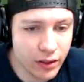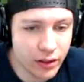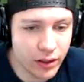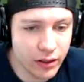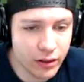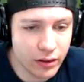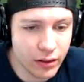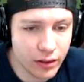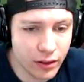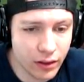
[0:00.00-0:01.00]
they...
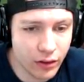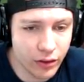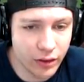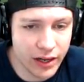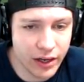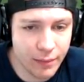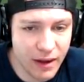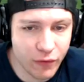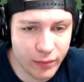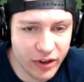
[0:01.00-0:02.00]
Oh, they're lining up I
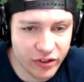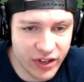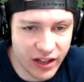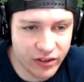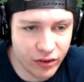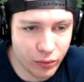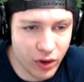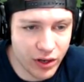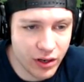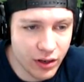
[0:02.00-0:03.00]
formation. Yeah, this is a
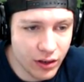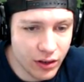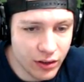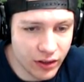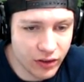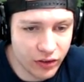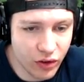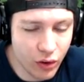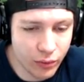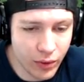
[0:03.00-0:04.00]
run. This is
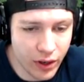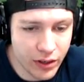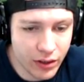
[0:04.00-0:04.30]
so a run.